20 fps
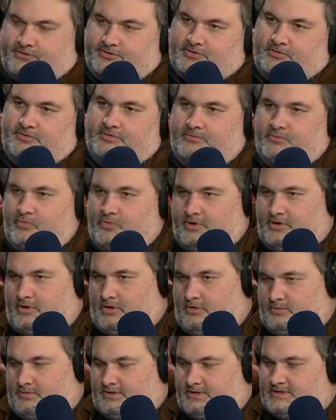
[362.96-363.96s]
Show in the morning,
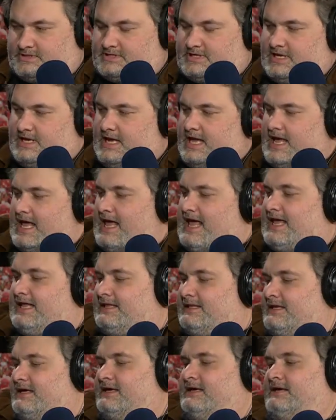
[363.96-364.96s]
going to the, right.
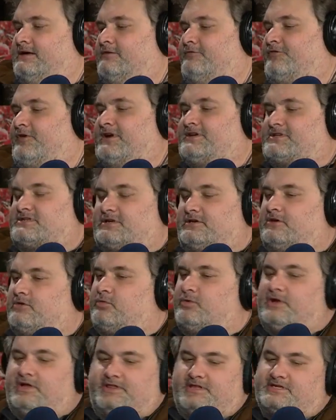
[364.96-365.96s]
And uh, Frank just said, "Look,
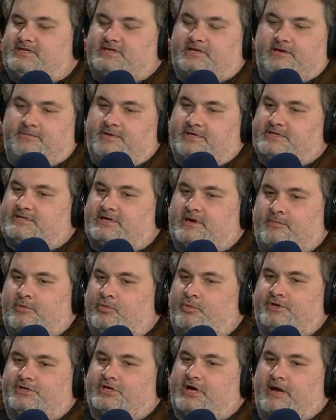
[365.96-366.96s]
this is going to be the summer
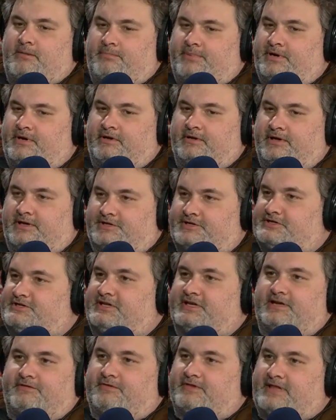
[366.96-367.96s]
we shot Beer League. Just
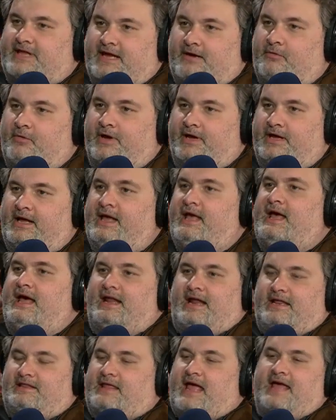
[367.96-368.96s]
think of it that way."
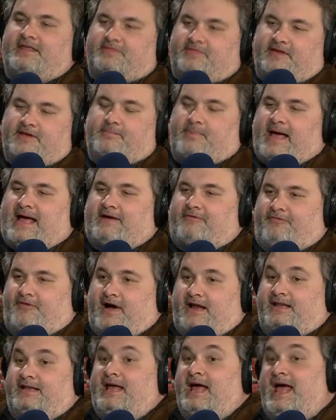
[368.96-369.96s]
And I, I think back
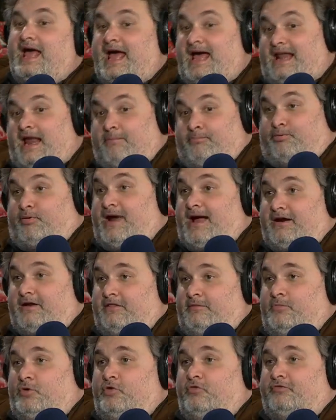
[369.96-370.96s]
fondly, and I'm proud
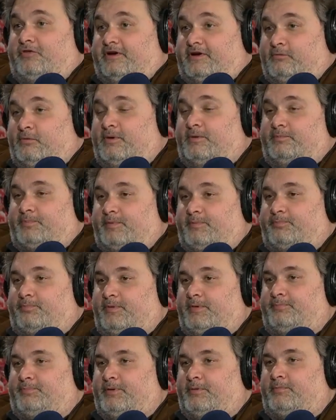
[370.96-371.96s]
of the movie. When
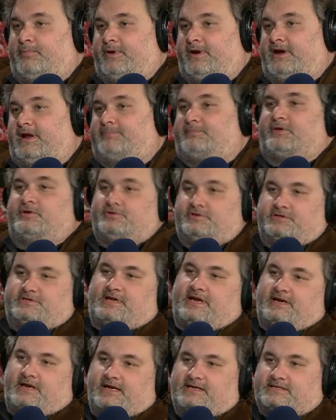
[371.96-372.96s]
people movie. bring it up, they usually
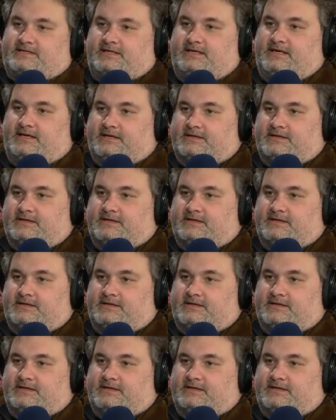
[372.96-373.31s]
say nice things.